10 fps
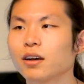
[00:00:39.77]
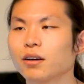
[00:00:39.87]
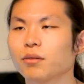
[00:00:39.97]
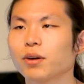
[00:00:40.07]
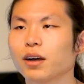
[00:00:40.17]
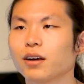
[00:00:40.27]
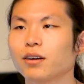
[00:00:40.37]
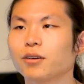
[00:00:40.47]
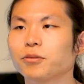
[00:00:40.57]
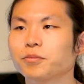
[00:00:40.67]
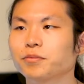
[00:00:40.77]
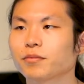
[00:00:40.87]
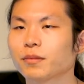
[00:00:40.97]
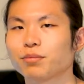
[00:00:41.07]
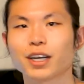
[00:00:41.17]
Well,
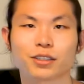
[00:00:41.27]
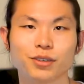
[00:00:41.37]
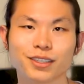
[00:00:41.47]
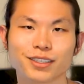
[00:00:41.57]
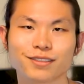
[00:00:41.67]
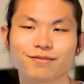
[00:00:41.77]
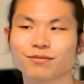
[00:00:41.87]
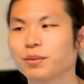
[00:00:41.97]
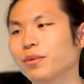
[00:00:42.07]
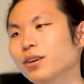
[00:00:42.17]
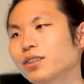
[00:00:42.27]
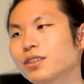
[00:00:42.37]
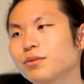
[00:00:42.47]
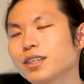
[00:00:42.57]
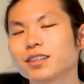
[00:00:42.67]
plot twist, the
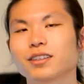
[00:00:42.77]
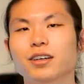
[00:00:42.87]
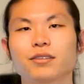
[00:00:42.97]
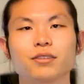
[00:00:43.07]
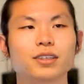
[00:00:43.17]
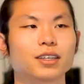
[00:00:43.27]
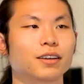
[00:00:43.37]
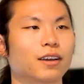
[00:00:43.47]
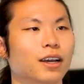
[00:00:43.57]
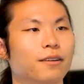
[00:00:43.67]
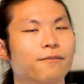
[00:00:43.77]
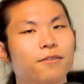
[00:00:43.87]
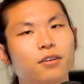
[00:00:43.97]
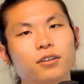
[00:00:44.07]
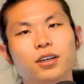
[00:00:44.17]
most recent song release I've had,
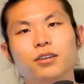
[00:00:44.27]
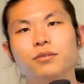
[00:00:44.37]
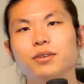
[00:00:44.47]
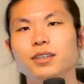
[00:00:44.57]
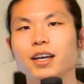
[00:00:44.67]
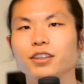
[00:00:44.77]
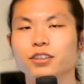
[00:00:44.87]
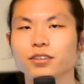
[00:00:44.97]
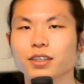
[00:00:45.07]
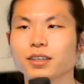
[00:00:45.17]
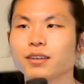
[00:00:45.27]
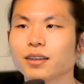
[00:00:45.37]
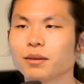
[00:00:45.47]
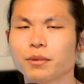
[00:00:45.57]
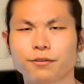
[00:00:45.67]
For Alone, was actually
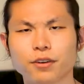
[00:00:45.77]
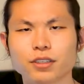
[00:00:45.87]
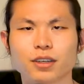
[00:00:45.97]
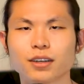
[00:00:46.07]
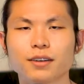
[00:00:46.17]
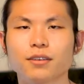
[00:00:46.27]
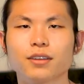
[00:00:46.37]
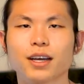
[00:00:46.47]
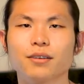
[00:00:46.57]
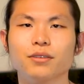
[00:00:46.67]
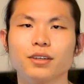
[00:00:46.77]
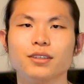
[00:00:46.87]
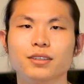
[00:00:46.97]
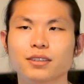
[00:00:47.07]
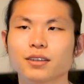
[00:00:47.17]
my first song ever that
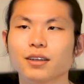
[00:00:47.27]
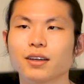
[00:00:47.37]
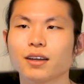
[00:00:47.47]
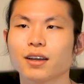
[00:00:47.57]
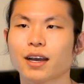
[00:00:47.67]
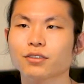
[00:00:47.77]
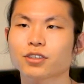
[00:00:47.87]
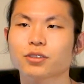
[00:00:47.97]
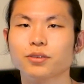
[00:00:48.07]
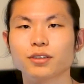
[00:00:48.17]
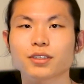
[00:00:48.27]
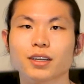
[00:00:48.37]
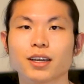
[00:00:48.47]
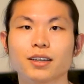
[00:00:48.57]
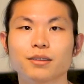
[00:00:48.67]
was
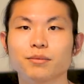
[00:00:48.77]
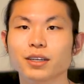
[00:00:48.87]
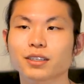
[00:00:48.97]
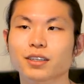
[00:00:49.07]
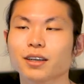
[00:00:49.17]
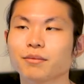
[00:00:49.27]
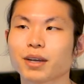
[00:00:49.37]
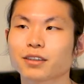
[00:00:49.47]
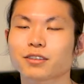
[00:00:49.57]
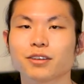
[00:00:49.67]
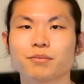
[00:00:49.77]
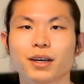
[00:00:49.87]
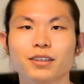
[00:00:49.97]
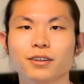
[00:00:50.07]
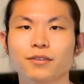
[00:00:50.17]
outsourced and mixed and mastered
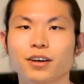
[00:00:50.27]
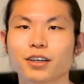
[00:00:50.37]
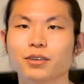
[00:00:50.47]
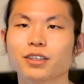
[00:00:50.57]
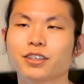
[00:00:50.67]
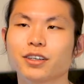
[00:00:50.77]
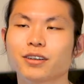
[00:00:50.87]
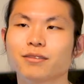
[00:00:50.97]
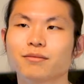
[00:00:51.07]
by a different audio engineer.